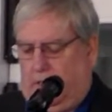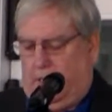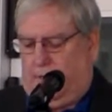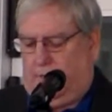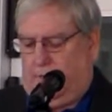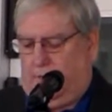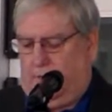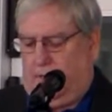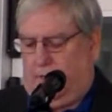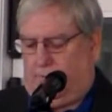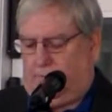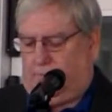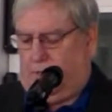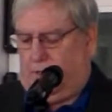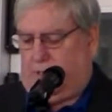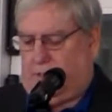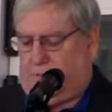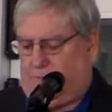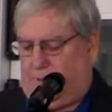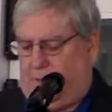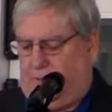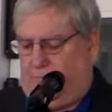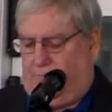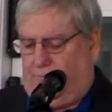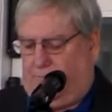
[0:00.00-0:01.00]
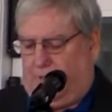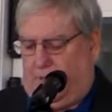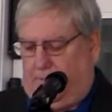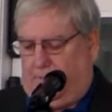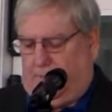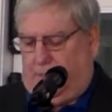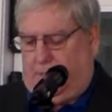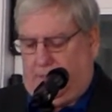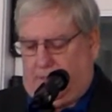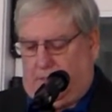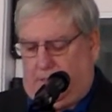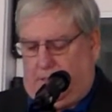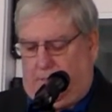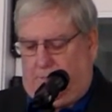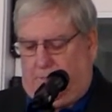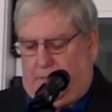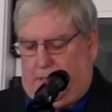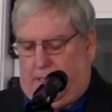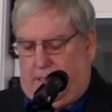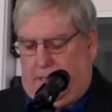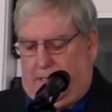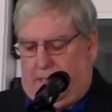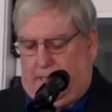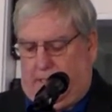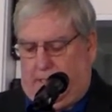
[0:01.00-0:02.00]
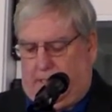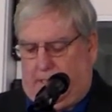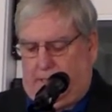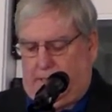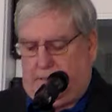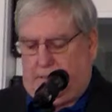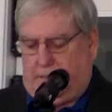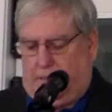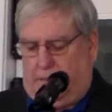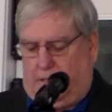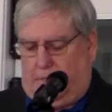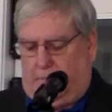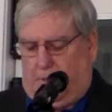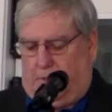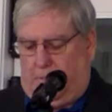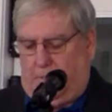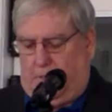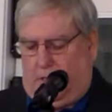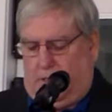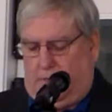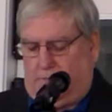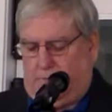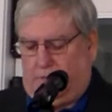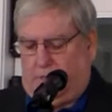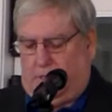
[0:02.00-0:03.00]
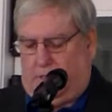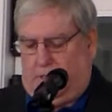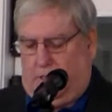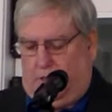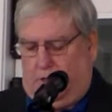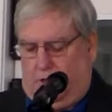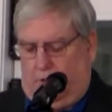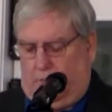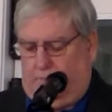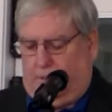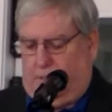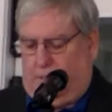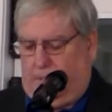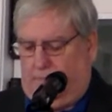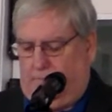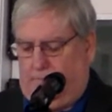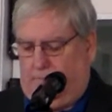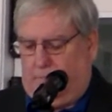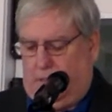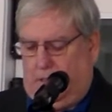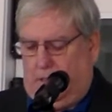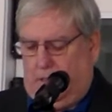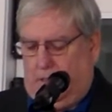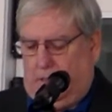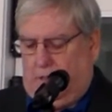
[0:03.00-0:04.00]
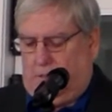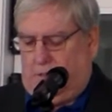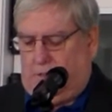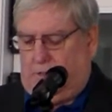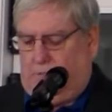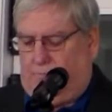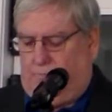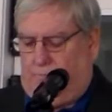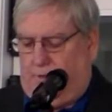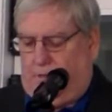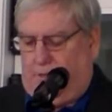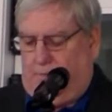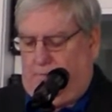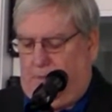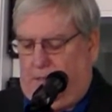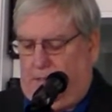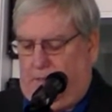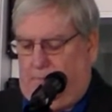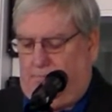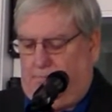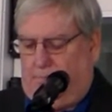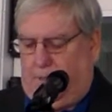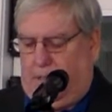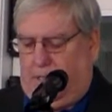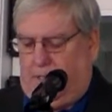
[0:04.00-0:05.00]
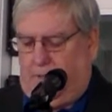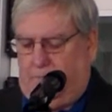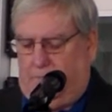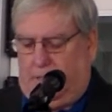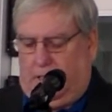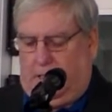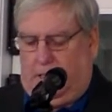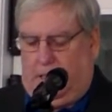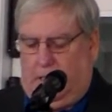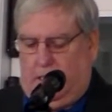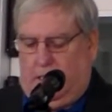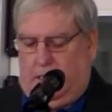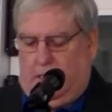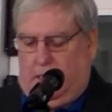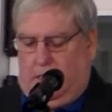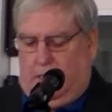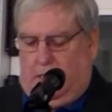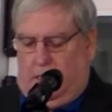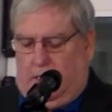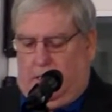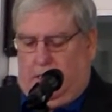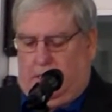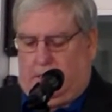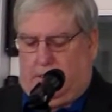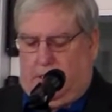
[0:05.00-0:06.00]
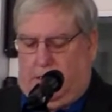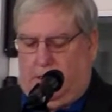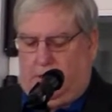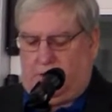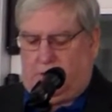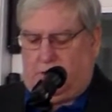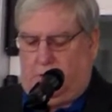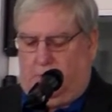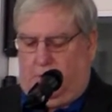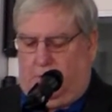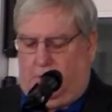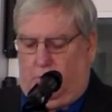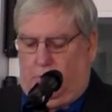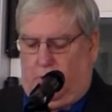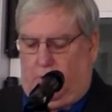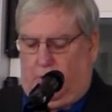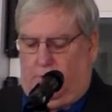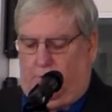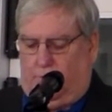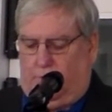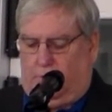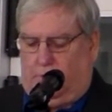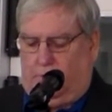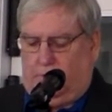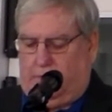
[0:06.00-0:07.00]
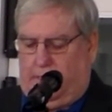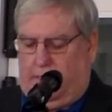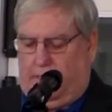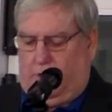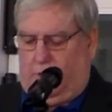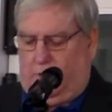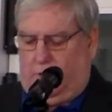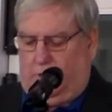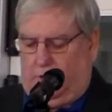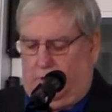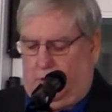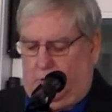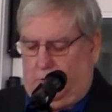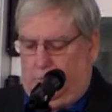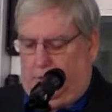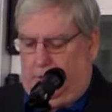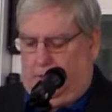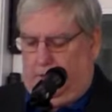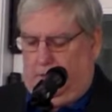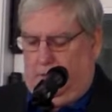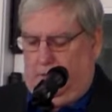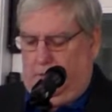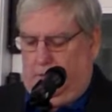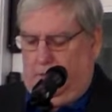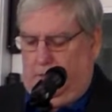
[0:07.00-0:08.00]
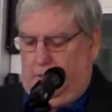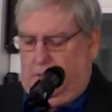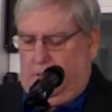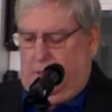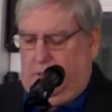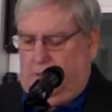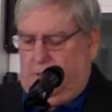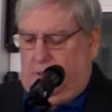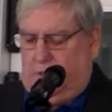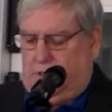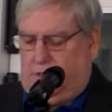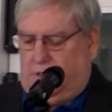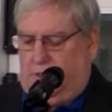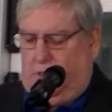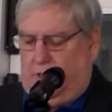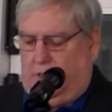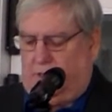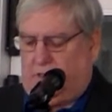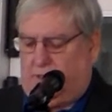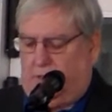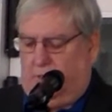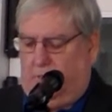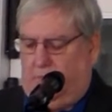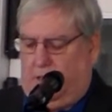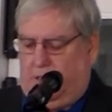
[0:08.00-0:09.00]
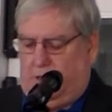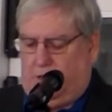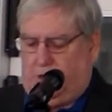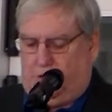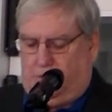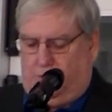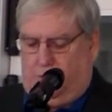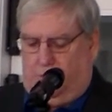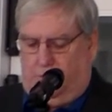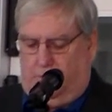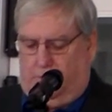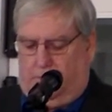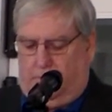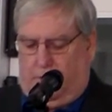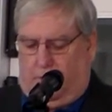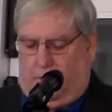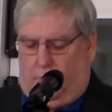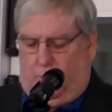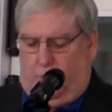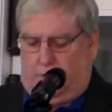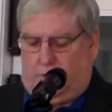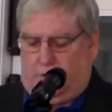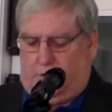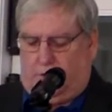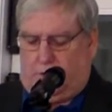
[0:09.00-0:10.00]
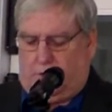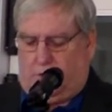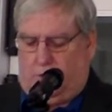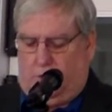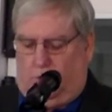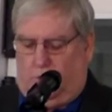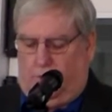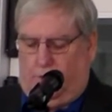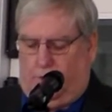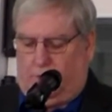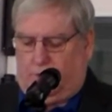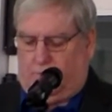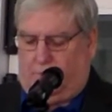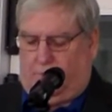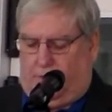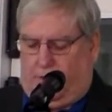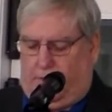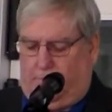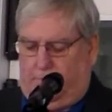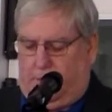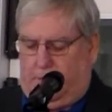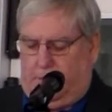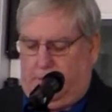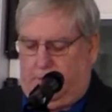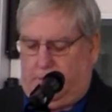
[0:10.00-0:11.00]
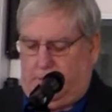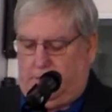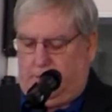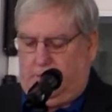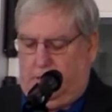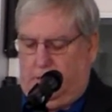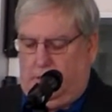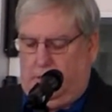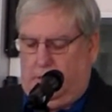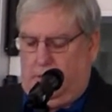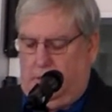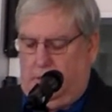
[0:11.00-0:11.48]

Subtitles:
After I spent 5 months in a body cast, and my mom took care of me. She fed me, bathed me, and counseled me when I felt down and lonely. She also made sure I went to school those 5 months.